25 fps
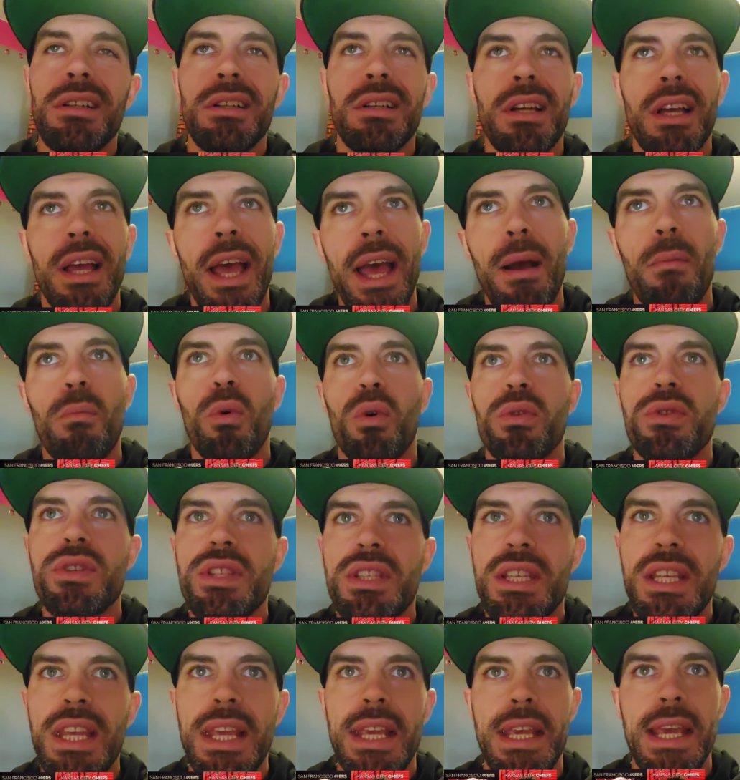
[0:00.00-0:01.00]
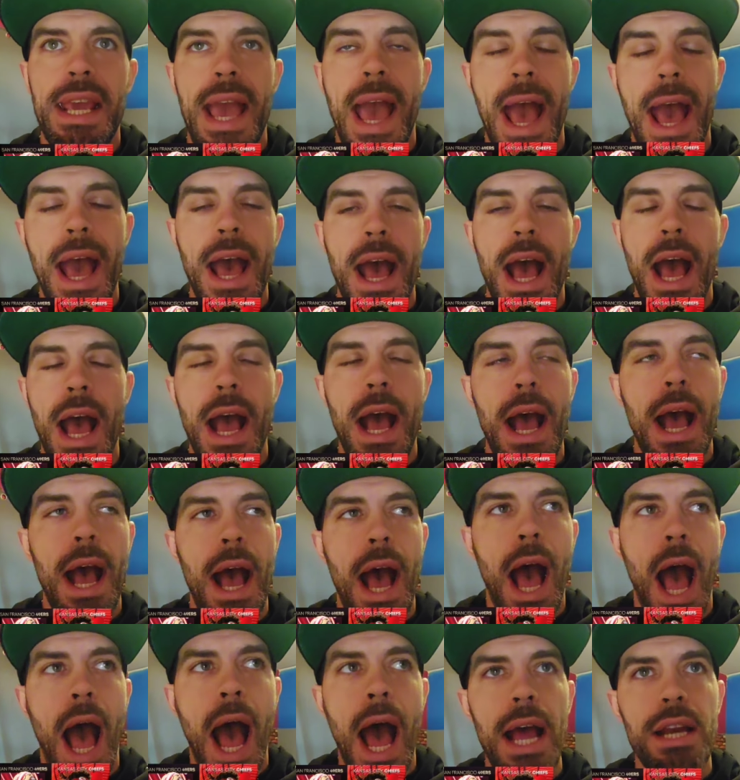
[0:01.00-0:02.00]
And we'll see.
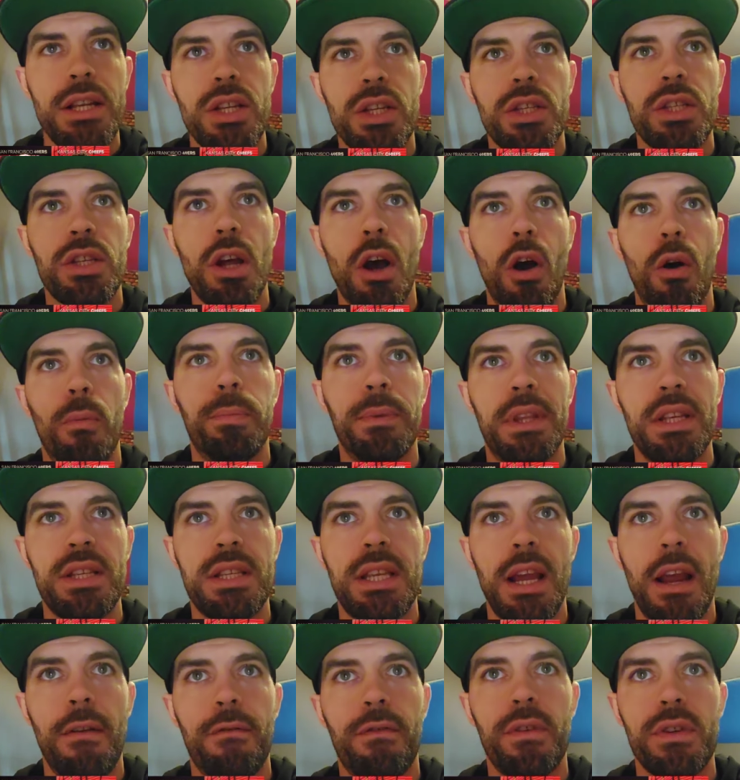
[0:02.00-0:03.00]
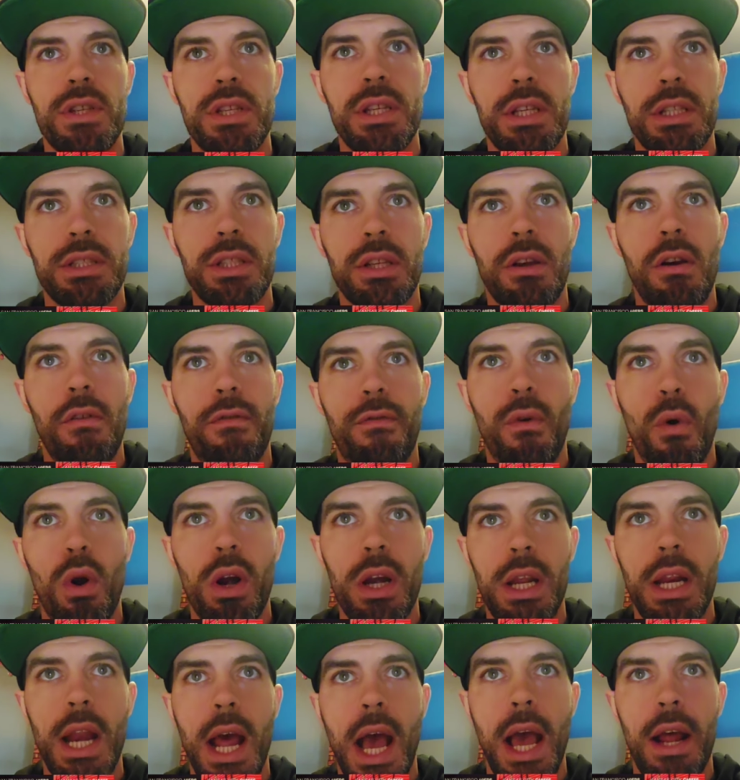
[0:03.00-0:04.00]
I just hope the San Francisco
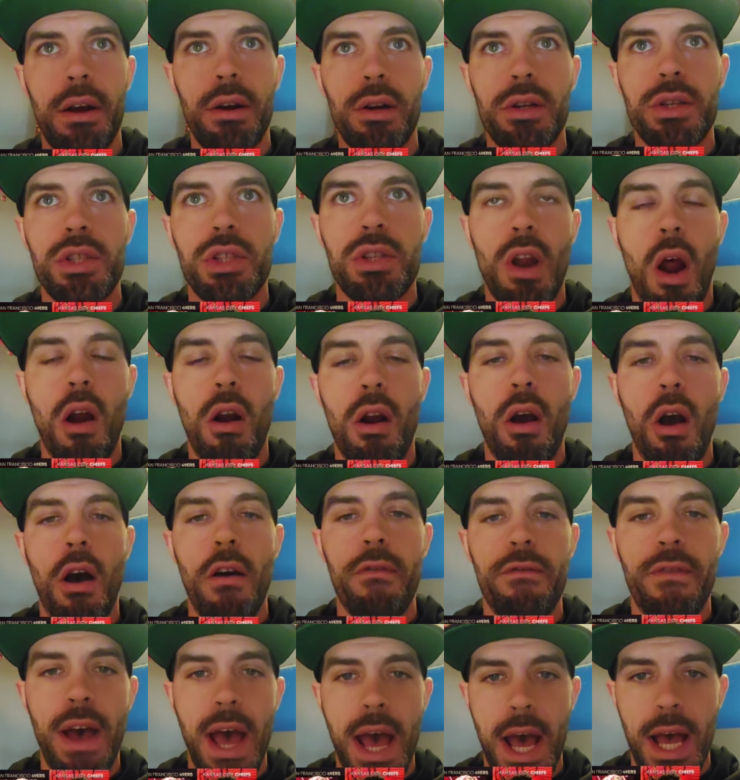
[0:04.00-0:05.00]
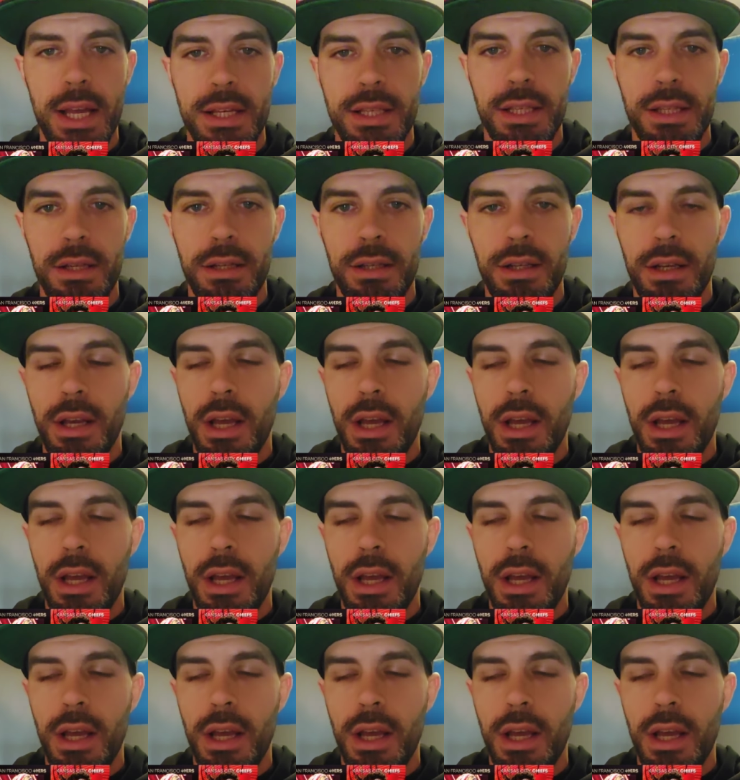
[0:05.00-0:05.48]
49ers start off fast.